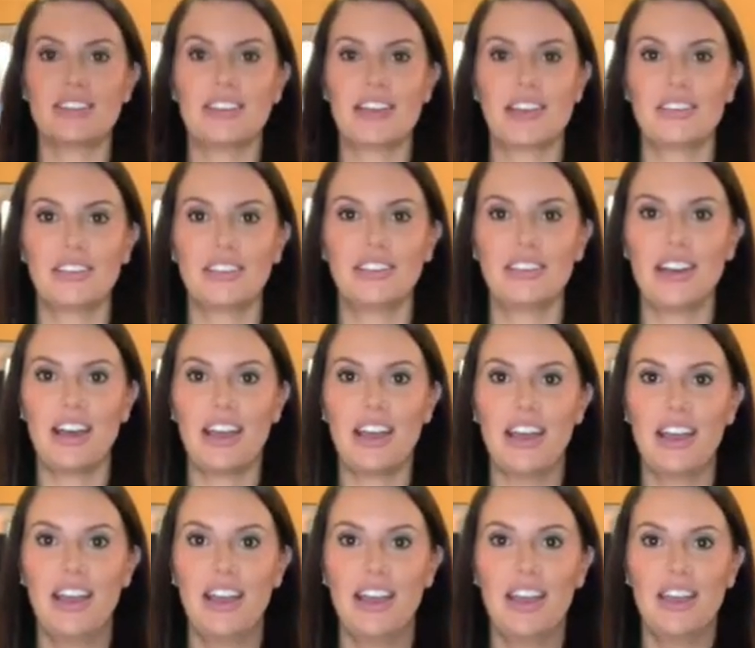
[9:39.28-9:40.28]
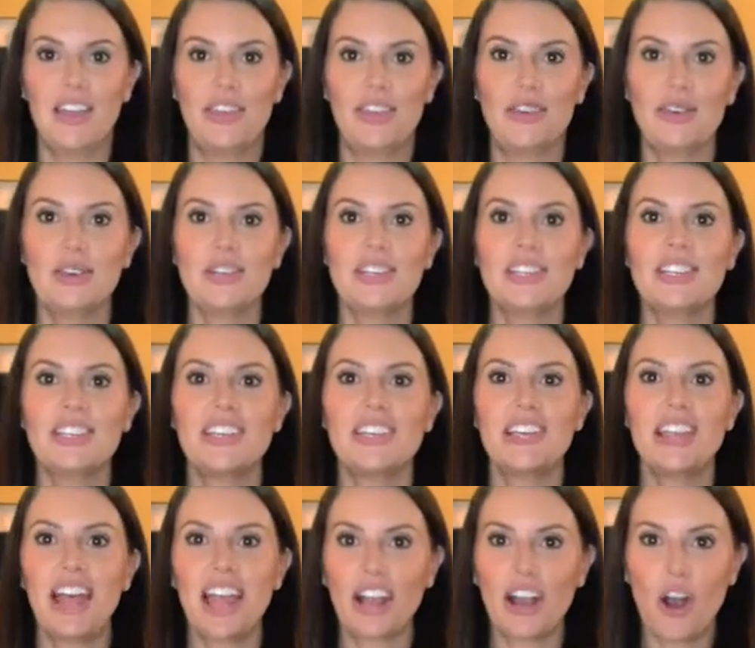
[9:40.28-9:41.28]
that look like? You can see
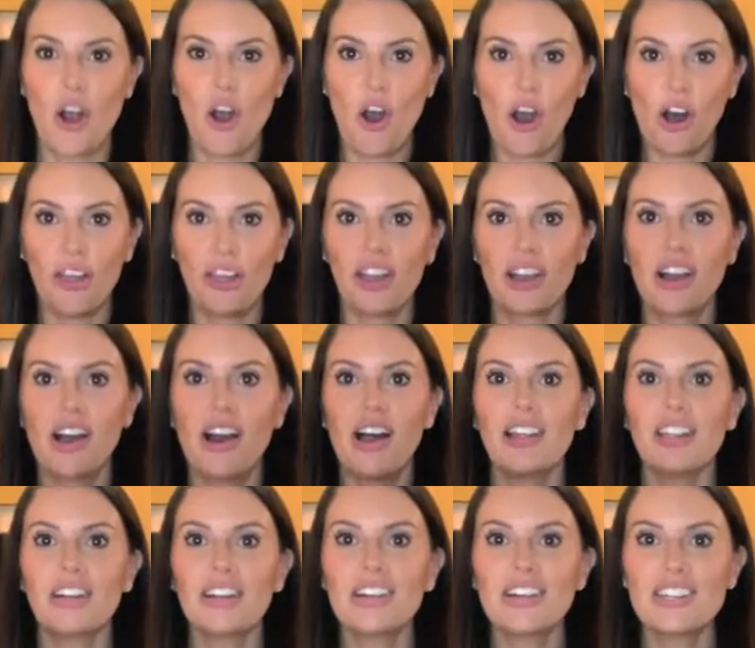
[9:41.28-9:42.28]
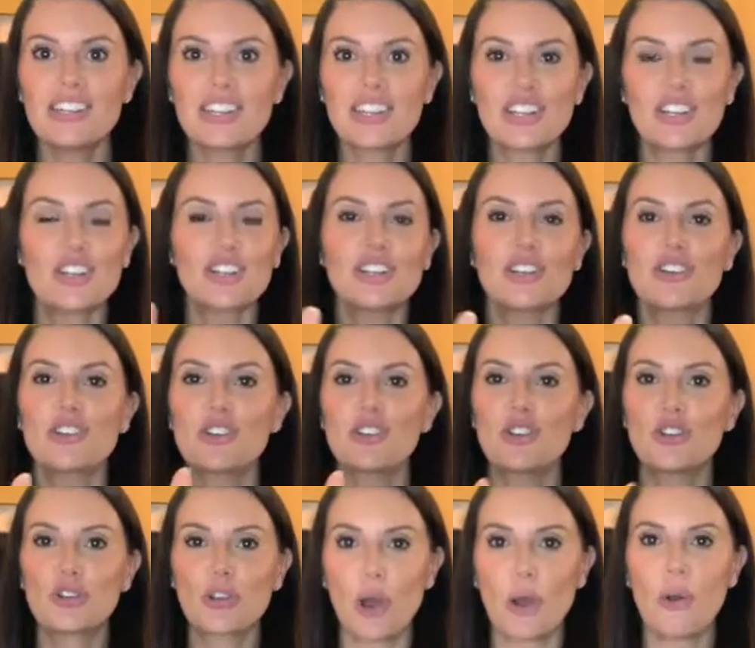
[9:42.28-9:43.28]
like all the colors. It just looks
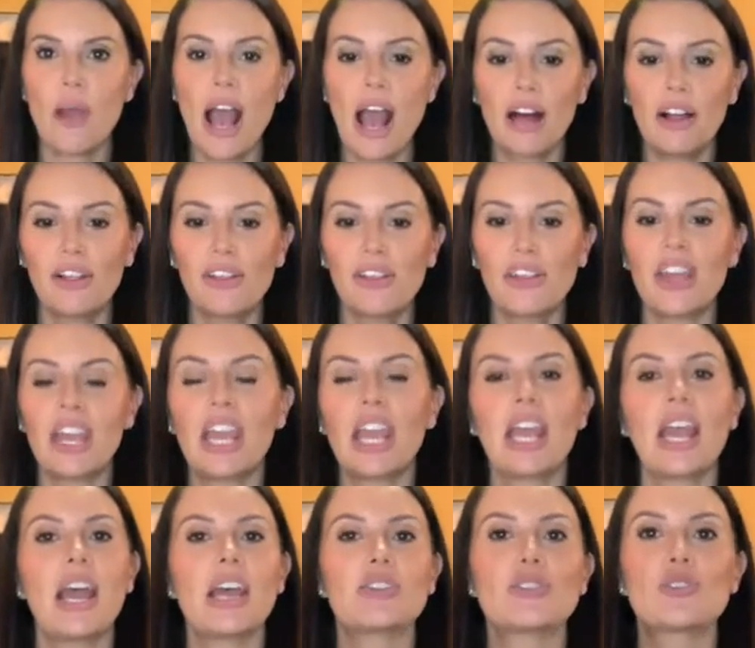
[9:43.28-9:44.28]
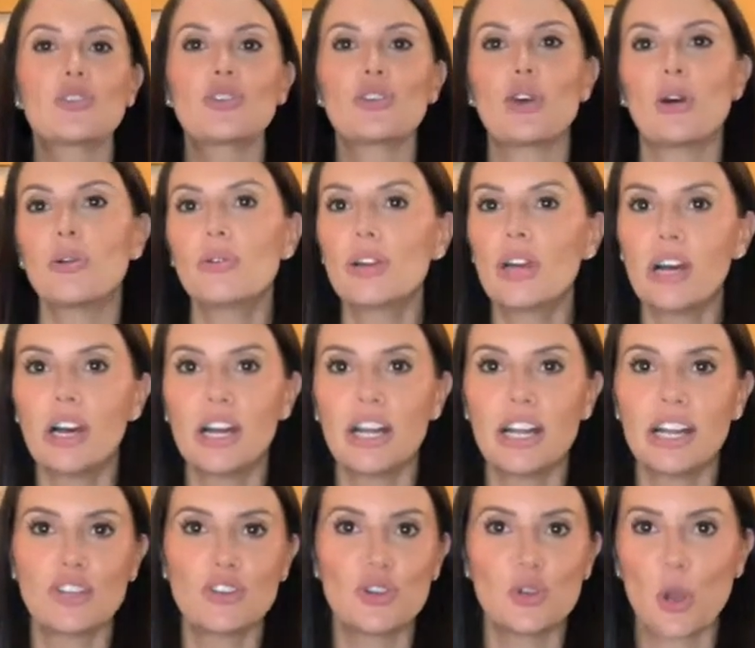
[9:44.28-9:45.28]
so healthy and so good
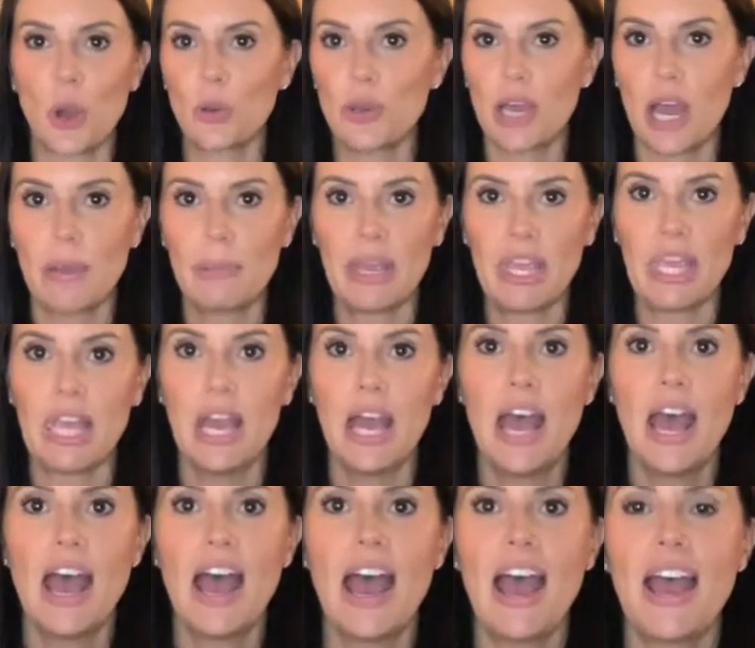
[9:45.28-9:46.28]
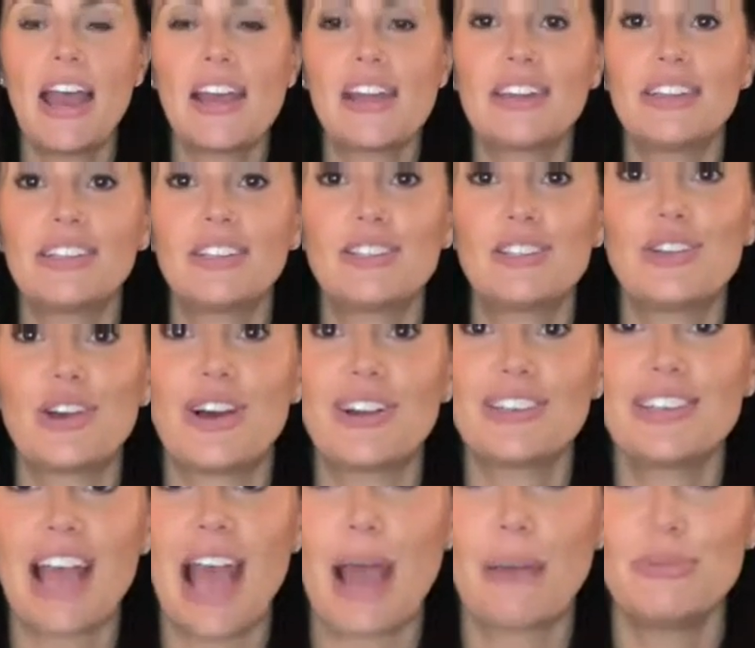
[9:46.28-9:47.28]
and so yummy. And the dogs
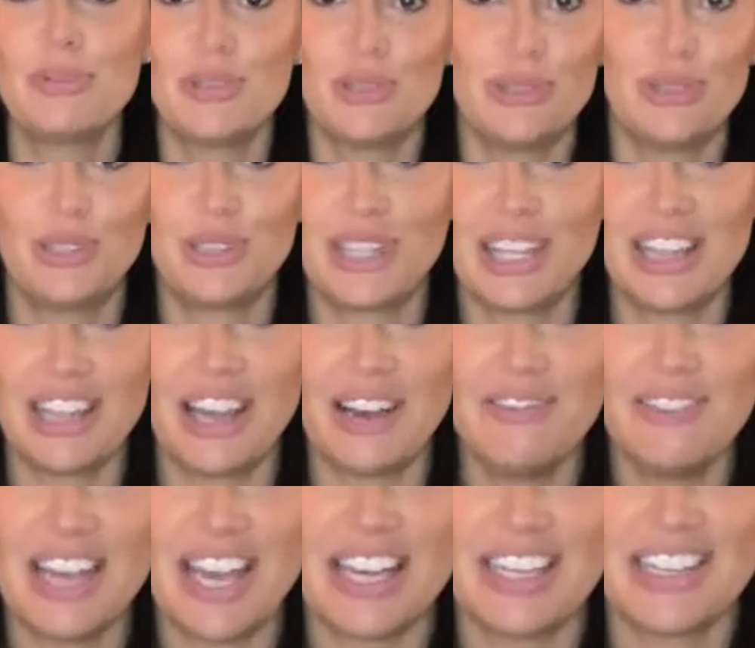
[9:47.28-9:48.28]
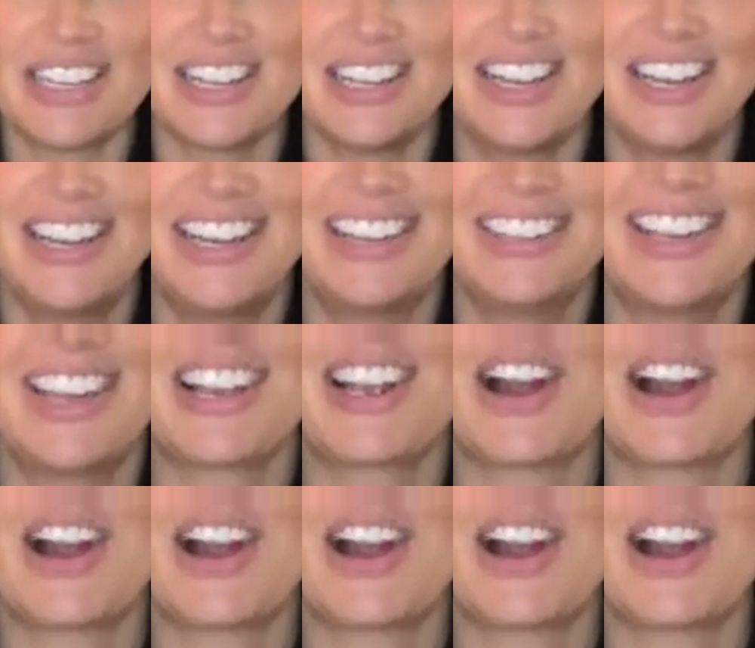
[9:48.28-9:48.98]
absolutely love it. Like